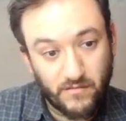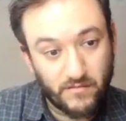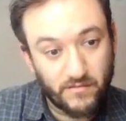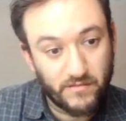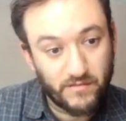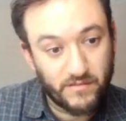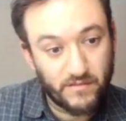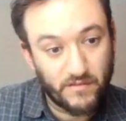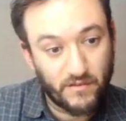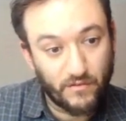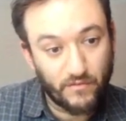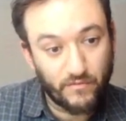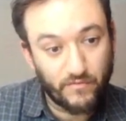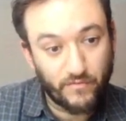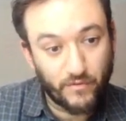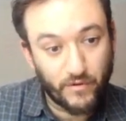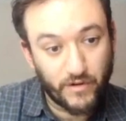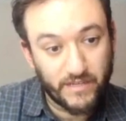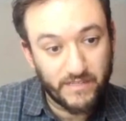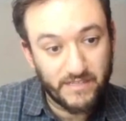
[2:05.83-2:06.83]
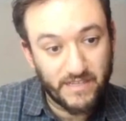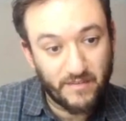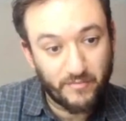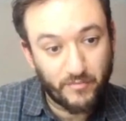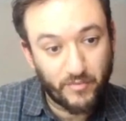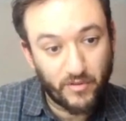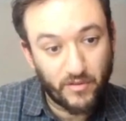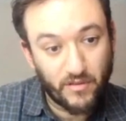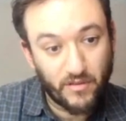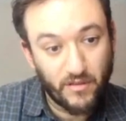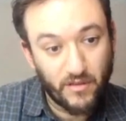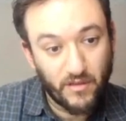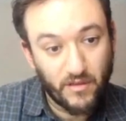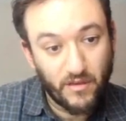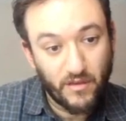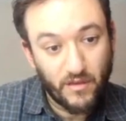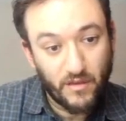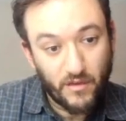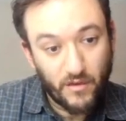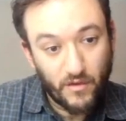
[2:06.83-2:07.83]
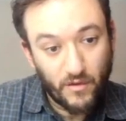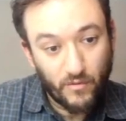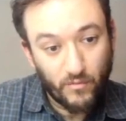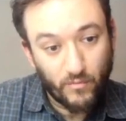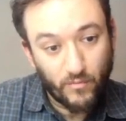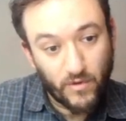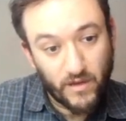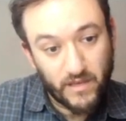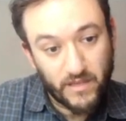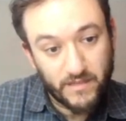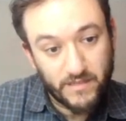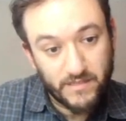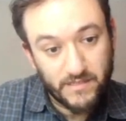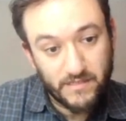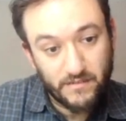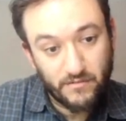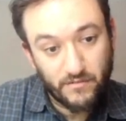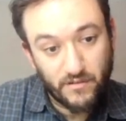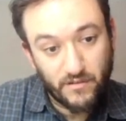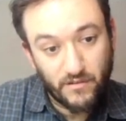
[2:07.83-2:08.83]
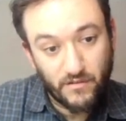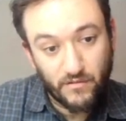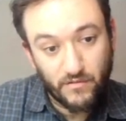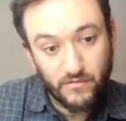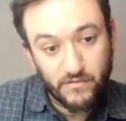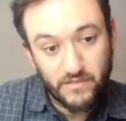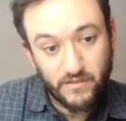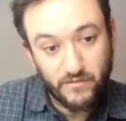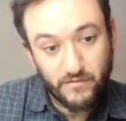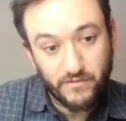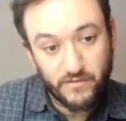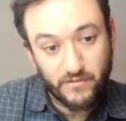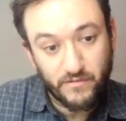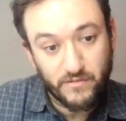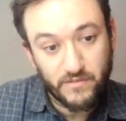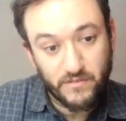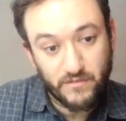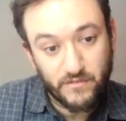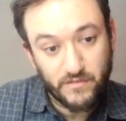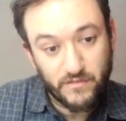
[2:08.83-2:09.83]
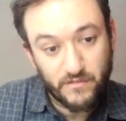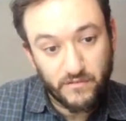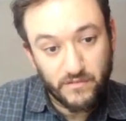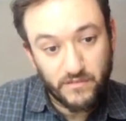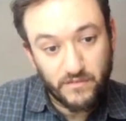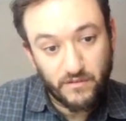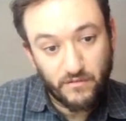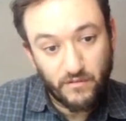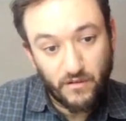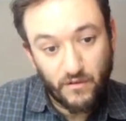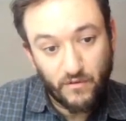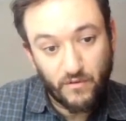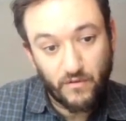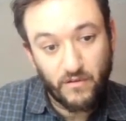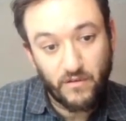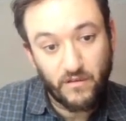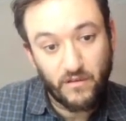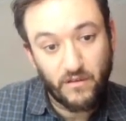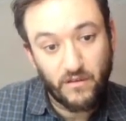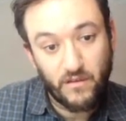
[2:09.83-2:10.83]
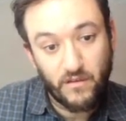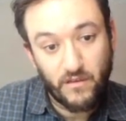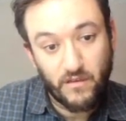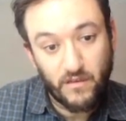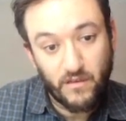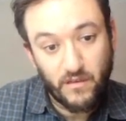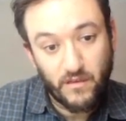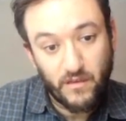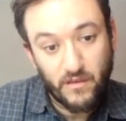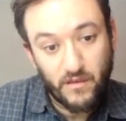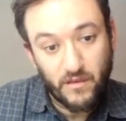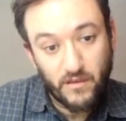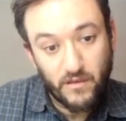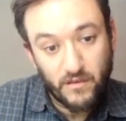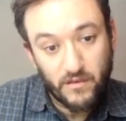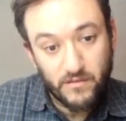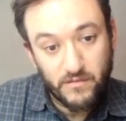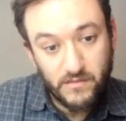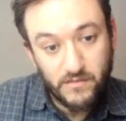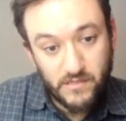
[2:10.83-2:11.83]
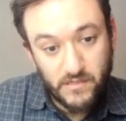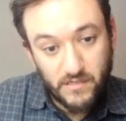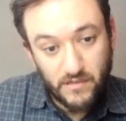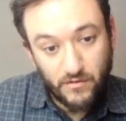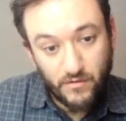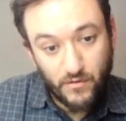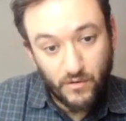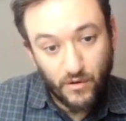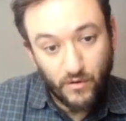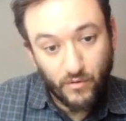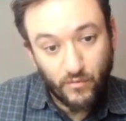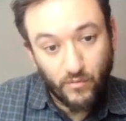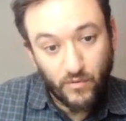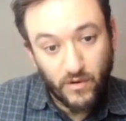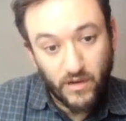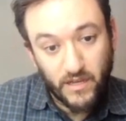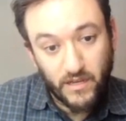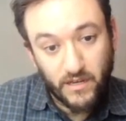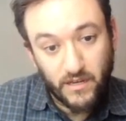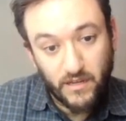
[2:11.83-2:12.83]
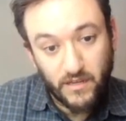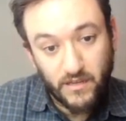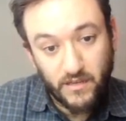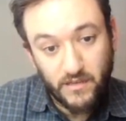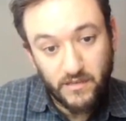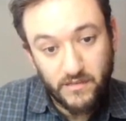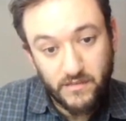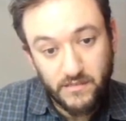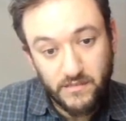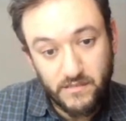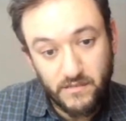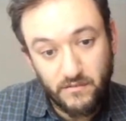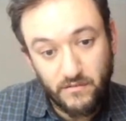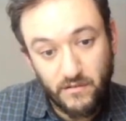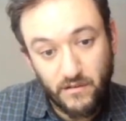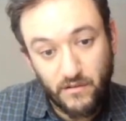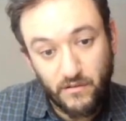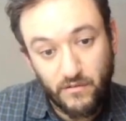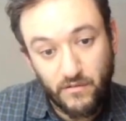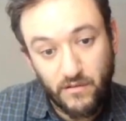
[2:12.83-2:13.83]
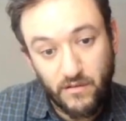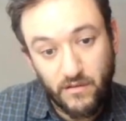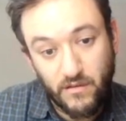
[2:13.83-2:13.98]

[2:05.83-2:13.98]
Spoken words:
So for example, 1, 0, 0, 0, 0, 0, 0, 0, 1, 0,